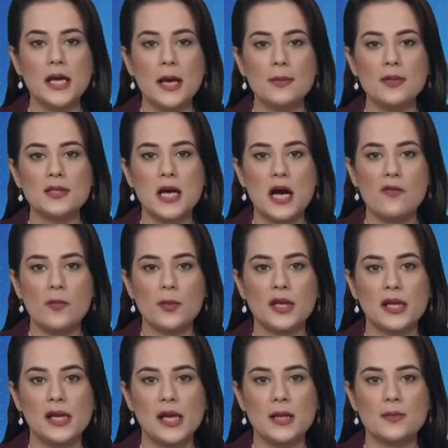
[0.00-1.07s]
Yemen's
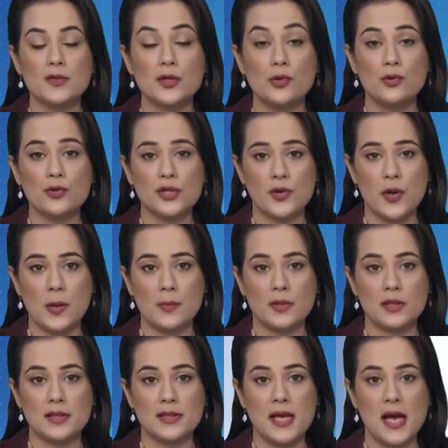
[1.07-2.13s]
government claims Houthi
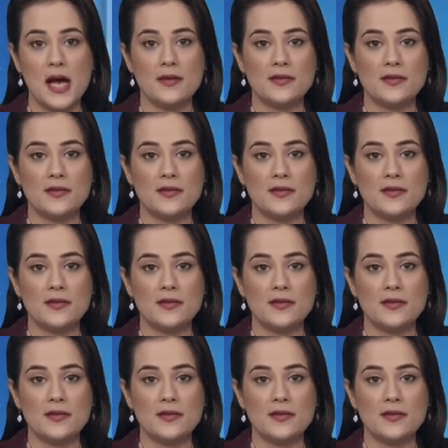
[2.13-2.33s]
rebels